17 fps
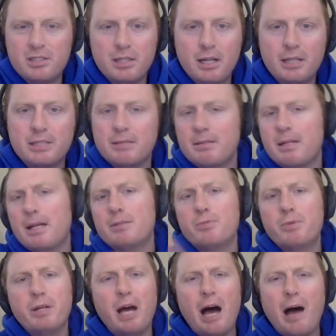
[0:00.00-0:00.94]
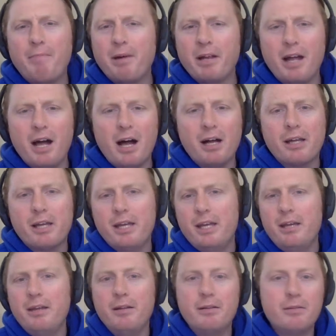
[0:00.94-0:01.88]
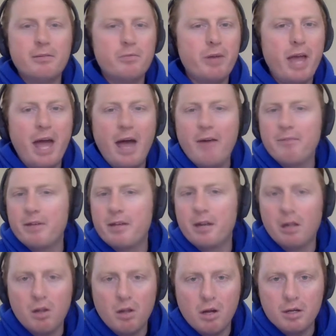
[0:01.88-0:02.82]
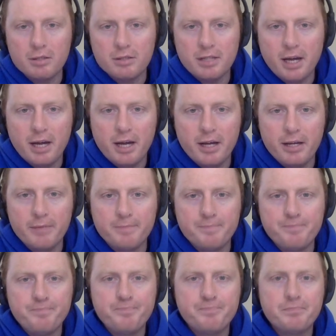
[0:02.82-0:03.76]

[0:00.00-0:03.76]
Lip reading: Sometimes we hop on hockey. We haven't in a long time.